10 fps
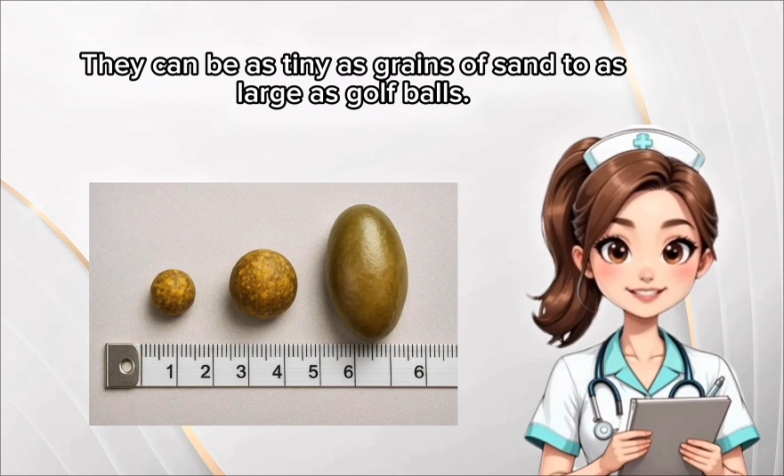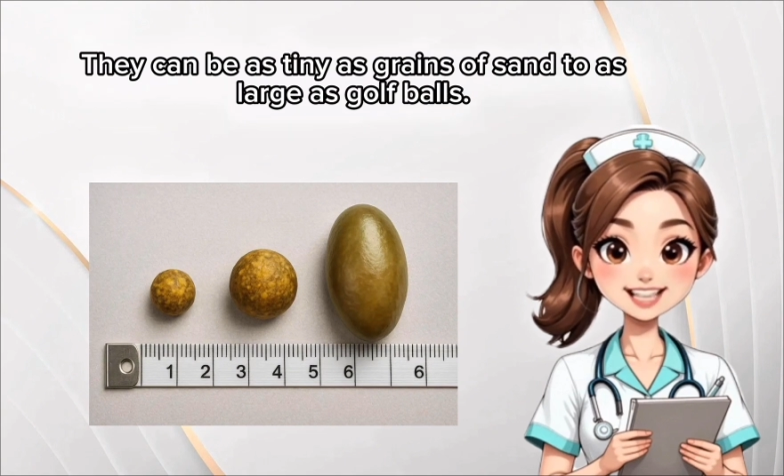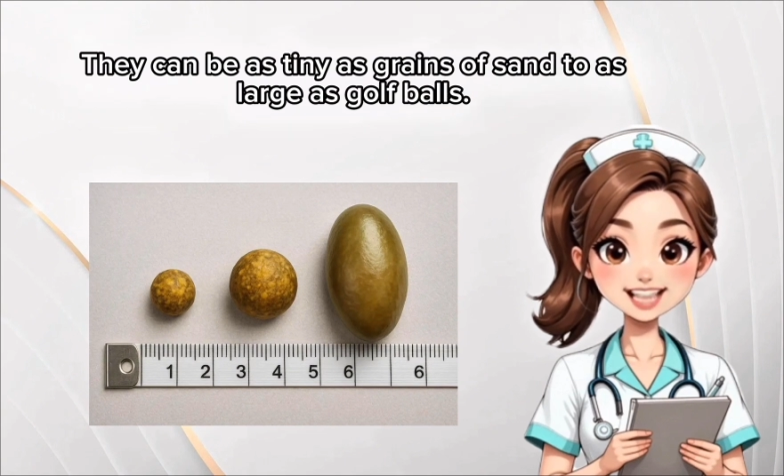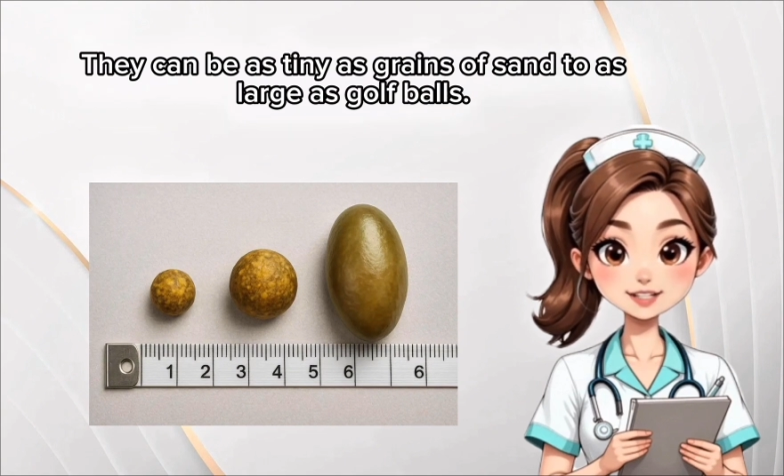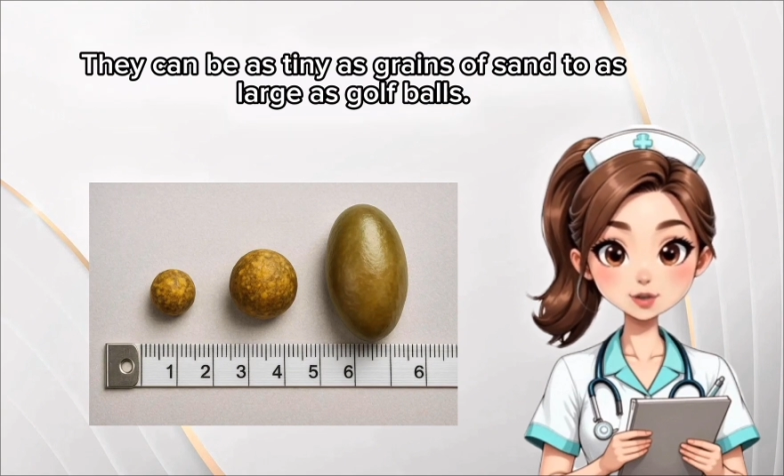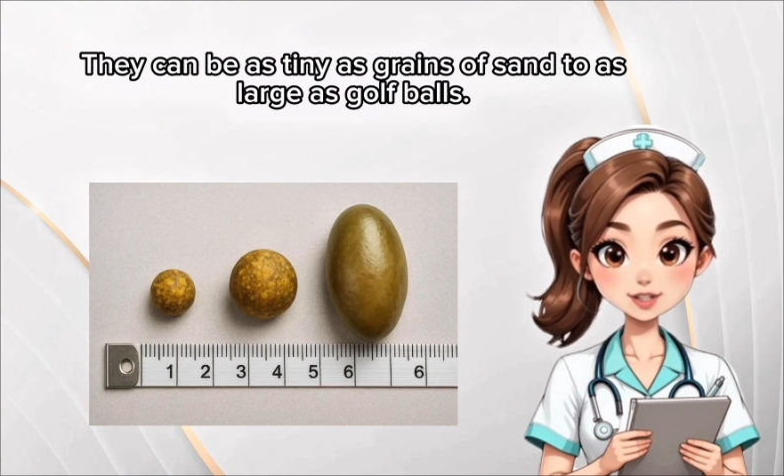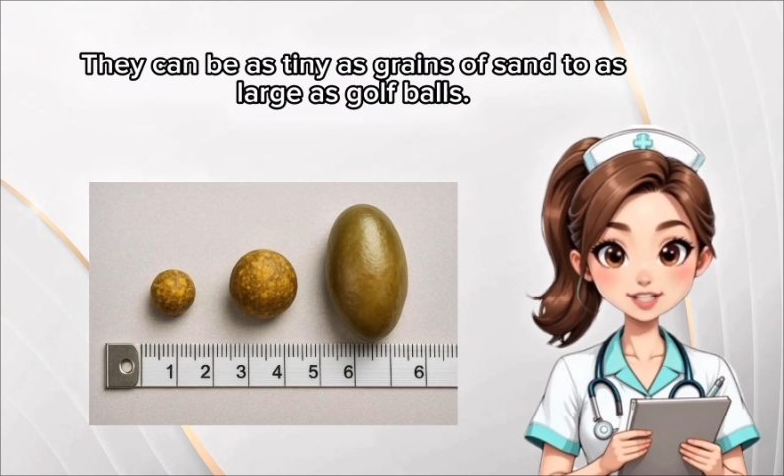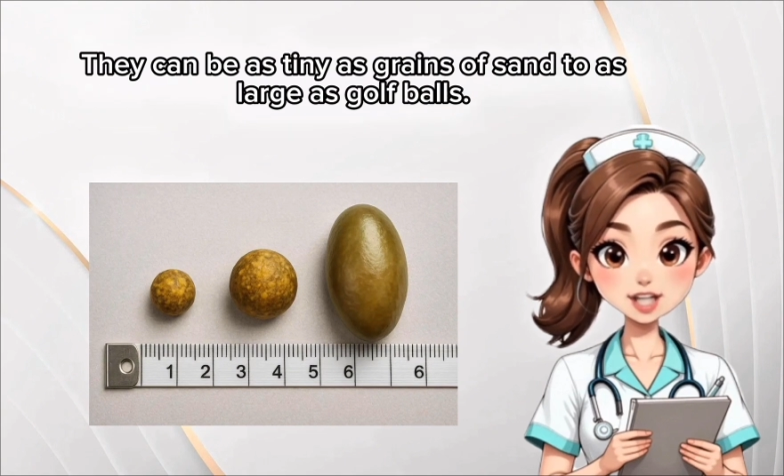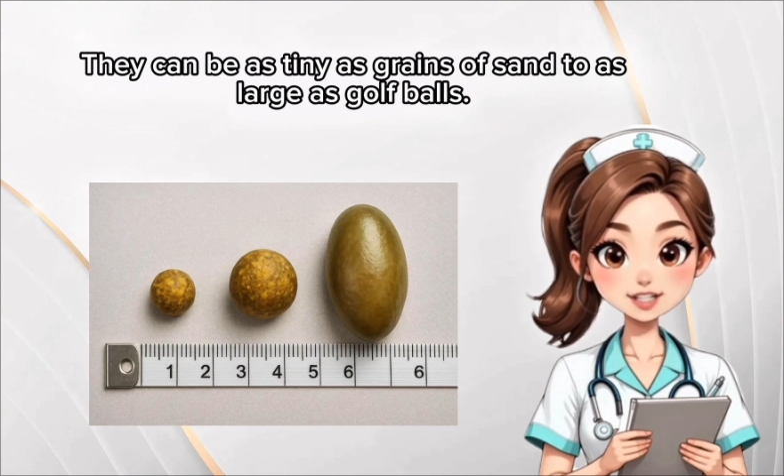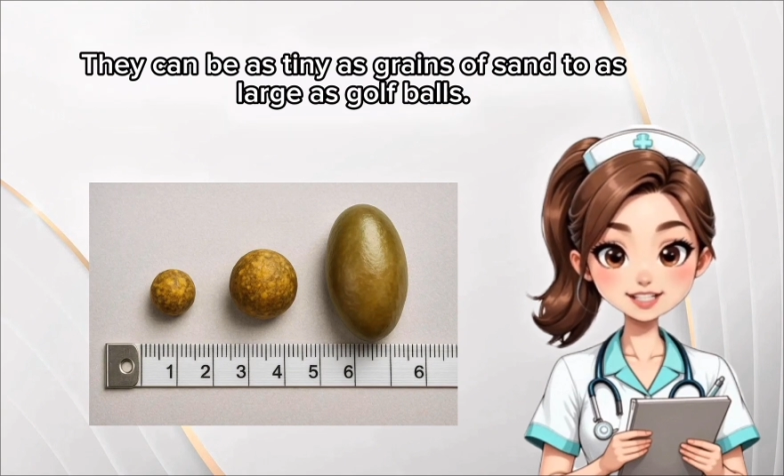sand to as
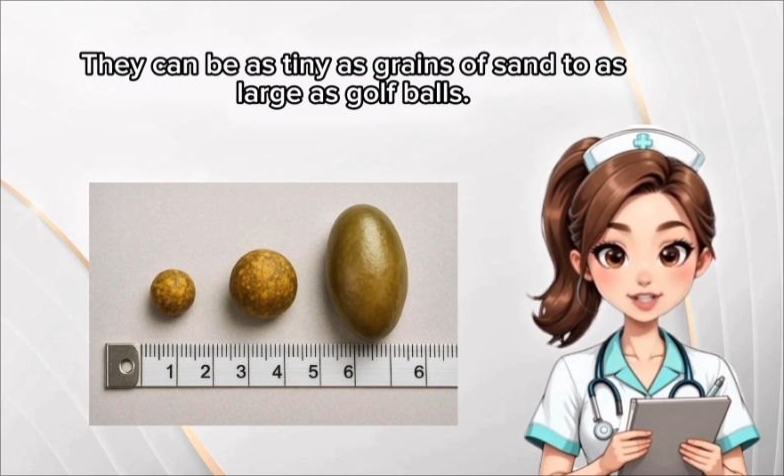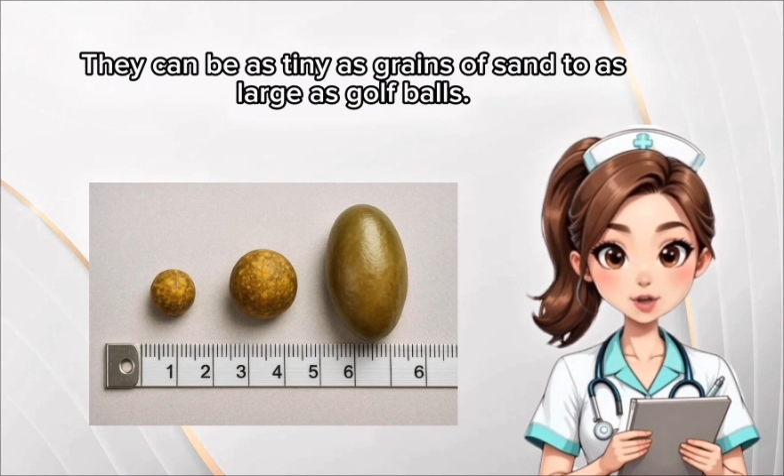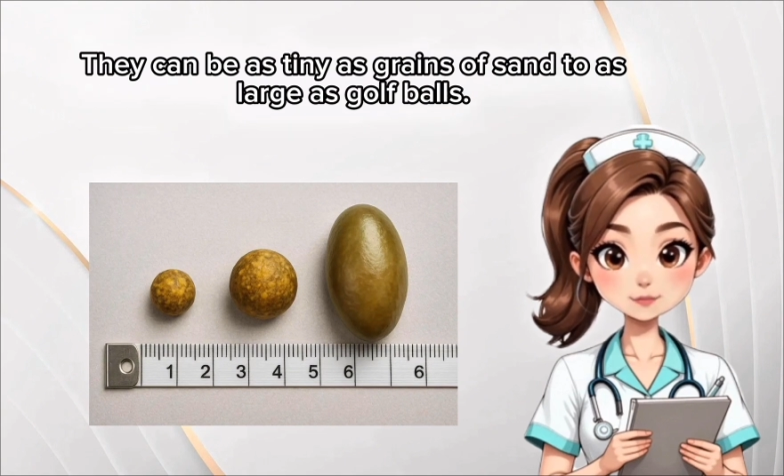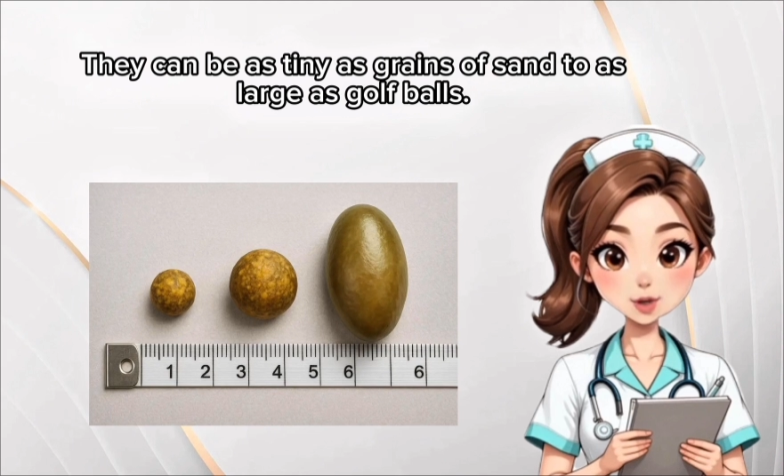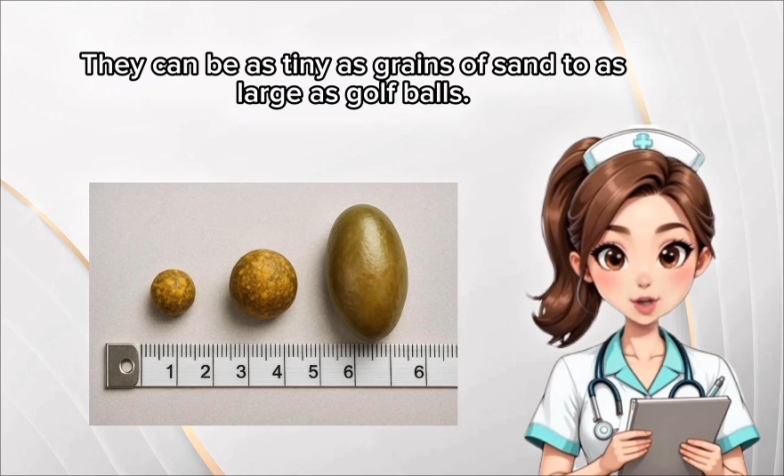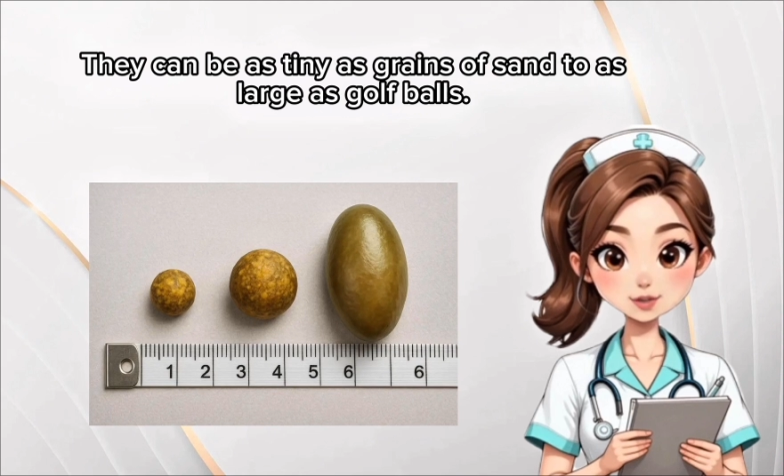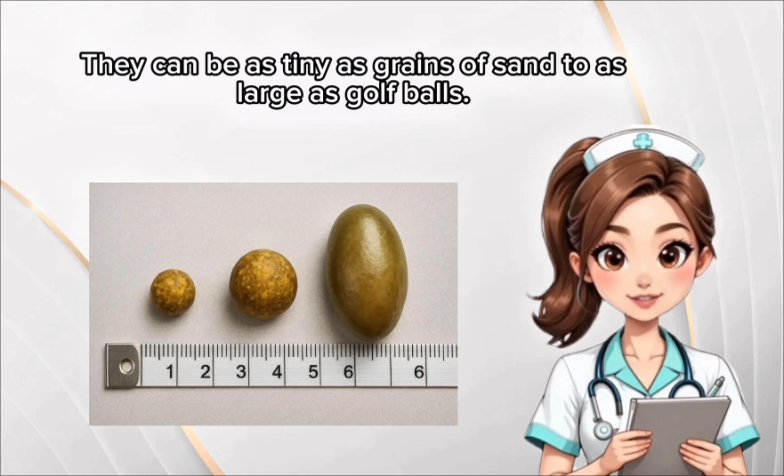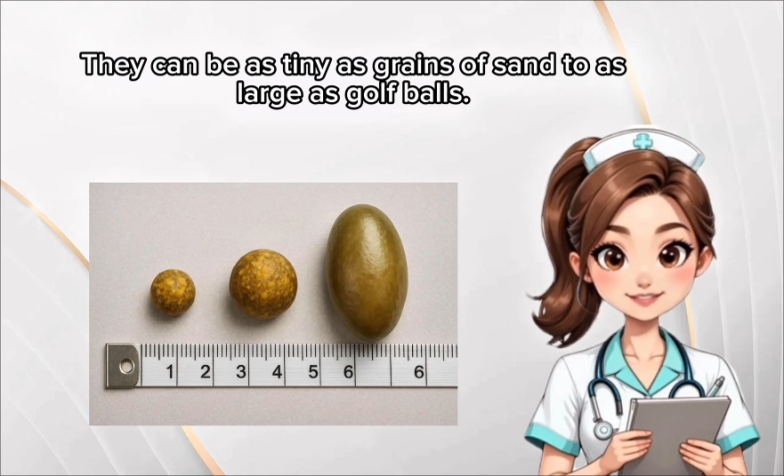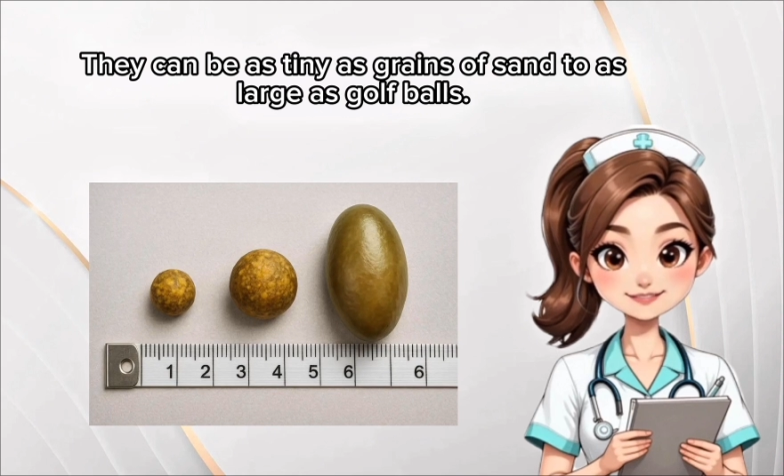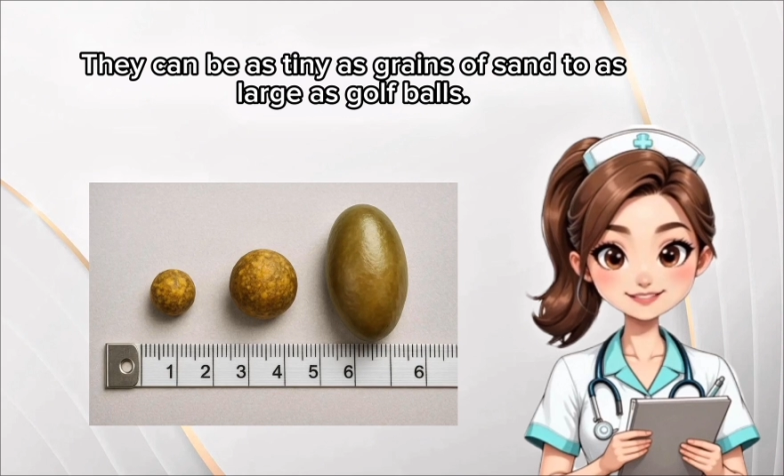large as golf balls.